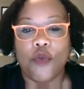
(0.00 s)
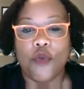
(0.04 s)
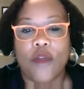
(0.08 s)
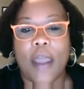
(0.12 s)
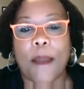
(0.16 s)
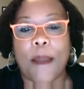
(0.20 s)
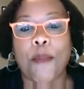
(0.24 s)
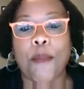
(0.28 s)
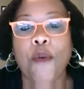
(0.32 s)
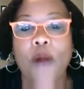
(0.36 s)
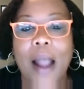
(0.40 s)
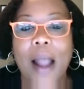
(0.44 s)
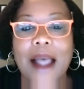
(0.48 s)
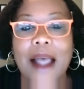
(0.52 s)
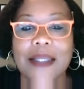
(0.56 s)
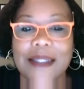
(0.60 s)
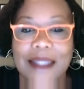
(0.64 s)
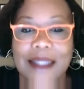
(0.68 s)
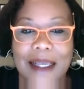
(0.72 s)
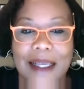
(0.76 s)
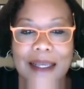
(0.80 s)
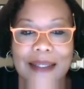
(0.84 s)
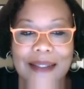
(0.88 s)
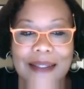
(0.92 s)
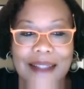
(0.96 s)
through that
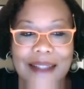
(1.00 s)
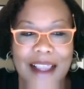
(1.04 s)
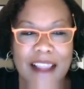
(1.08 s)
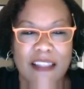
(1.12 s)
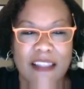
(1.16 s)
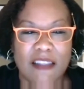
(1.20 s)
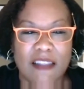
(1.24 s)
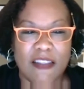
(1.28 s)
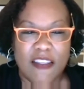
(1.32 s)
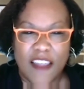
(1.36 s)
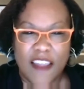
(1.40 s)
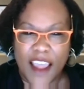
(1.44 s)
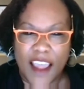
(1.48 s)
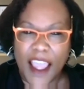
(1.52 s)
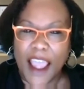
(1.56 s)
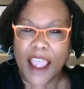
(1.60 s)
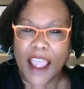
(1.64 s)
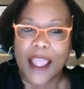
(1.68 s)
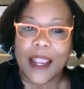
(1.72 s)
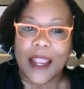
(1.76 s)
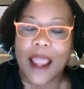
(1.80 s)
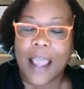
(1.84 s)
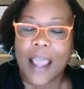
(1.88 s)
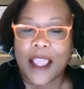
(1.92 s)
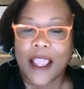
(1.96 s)
process, and
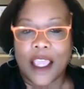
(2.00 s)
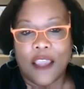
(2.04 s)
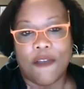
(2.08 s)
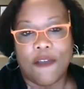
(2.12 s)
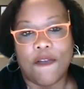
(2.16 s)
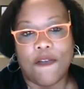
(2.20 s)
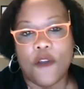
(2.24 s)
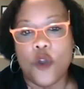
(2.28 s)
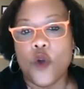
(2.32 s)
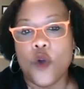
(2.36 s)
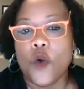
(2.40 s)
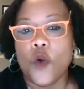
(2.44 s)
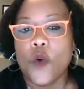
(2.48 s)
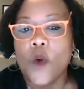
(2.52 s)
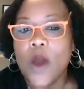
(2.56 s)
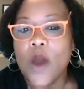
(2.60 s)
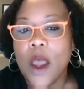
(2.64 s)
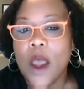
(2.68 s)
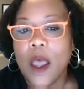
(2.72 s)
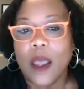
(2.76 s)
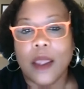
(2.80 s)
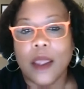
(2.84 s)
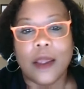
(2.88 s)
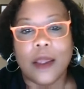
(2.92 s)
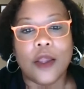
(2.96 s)
then I give you
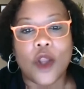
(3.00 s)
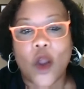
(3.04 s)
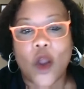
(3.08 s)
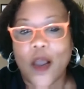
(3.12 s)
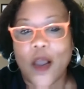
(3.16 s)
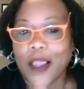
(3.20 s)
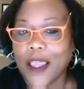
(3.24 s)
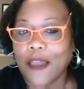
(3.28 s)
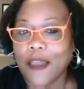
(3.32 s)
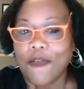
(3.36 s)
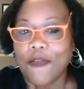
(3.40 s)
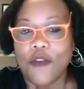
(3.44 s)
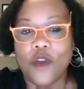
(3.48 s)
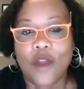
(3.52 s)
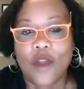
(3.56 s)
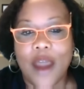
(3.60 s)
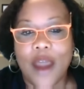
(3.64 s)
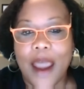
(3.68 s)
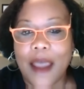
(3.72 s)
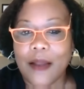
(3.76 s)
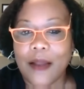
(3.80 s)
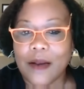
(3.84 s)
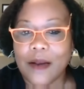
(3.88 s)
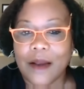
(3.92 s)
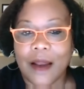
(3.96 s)

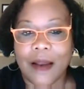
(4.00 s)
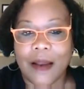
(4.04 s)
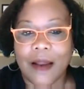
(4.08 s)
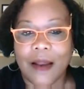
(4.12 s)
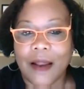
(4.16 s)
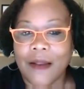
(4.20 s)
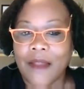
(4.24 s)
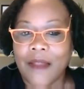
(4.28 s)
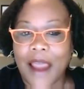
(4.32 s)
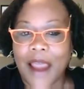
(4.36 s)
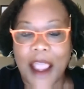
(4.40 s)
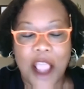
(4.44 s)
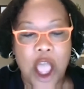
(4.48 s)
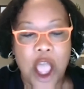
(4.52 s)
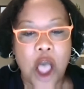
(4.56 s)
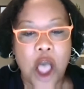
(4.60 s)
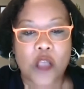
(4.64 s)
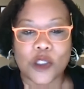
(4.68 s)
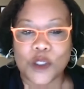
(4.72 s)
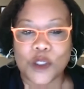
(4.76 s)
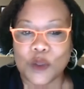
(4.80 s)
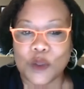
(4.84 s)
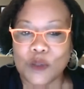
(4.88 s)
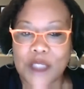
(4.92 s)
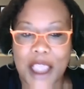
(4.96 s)
that
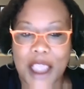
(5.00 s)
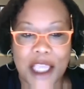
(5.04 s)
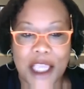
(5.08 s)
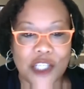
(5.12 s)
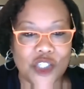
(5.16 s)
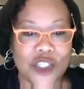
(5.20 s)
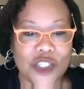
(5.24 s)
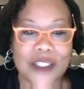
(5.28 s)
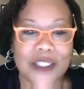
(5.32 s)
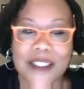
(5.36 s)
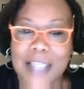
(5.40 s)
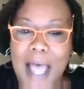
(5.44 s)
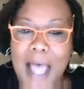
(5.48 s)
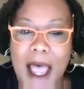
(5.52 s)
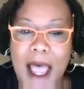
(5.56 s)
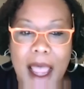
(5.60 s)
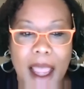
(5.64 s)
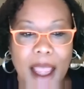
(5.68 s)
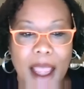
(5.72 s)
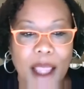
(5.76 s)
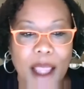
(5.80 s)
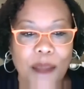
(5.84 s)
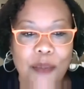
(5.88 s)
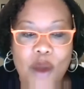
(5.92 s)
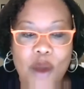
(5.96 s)
consultation
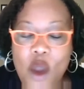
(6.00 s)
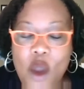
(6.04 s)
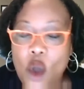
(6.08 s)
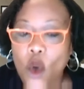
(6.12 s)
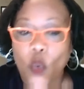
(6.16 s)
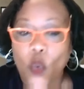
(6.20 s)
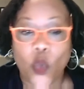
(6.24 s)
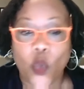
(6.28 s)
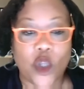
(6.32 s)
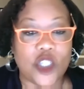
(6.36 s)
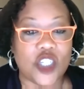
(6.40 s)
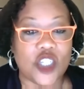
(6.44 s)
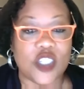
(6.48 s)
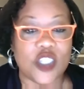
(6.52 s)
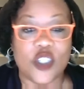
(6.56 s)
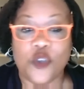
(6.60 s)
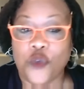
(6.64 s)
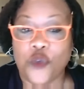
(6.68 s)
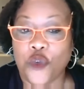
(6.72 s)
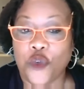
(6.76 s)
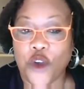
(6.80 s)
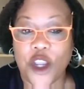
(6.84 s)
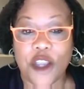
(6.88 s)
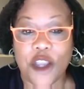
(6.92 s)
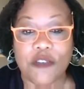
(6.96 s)
time, which is
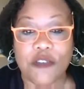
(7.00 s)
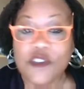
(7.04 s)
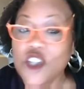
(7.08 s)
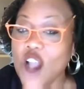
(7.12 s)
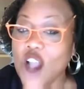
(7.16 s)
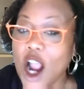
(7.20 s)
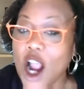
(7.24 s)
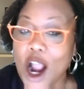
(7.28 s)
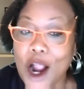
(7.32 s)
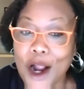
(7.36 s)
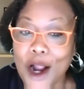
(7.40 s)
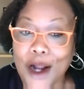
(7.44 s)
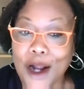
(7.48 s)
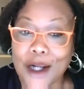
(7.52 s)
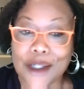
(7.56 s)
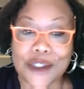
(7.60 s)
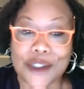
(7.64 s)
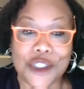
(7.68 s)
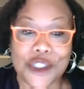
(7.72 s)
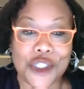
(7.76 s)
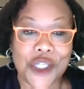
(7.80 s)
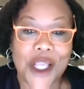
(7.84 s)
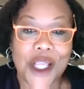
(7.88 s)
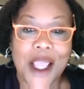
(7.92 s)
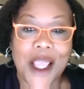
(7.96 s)
free of
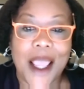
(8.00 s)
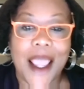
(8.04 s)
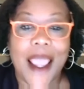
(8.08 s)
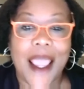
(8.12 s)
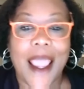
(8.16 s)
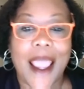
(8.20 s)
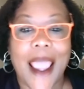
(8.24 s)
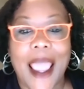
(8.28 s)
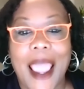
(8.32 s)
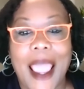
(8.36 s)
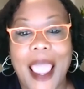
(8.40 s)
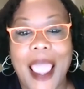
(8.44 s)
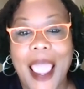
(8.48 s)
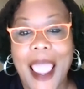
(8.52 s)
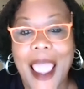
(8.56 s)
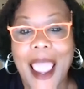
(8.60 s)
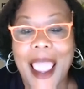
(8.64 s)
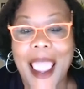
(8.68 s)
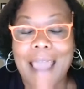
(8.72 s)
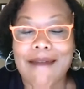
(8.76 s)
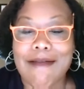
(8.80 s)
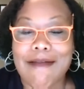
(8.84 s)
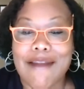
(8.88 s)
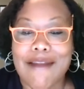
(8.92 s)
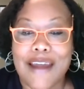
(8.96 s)
charge.
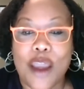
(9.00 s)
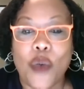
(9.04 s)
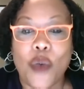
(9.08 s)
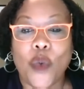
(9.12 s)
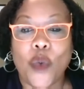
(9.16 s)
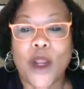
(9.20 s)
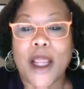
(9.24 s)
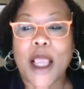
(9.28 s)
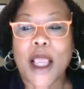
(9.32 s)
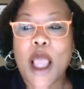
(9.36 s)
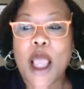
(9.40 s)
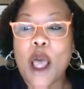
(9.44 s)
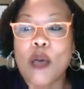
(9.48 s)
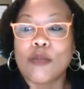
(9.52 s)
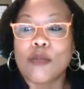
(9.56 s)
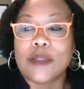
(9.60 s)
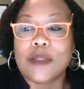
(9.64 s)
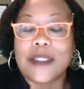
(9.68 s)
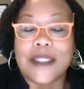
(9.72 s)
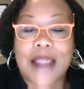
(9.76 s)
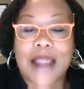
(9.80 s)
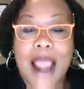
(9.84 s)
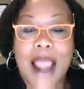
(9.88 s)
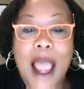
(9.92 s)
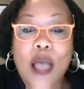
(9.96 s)
And then when it
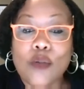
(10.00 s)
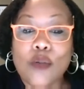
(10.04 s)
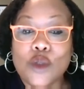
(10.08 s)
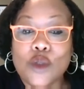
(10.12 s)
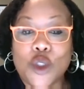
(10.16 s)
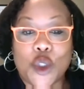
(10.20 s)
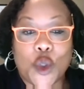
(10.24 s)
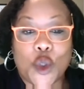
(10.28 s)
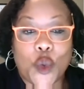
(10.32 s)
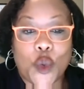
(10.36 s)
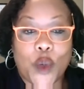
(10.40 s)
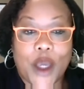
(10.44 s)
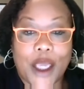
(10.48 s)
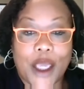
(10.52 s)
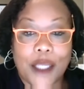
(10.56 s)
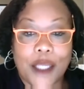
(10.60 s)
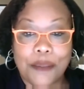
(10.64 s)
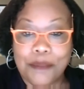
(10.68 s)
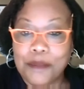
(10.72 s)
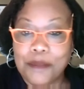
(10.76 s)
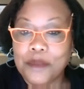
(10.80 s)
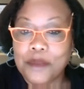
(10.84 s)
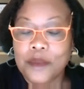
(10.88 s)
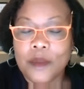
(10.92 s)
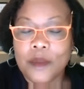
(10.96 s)
comes down to it,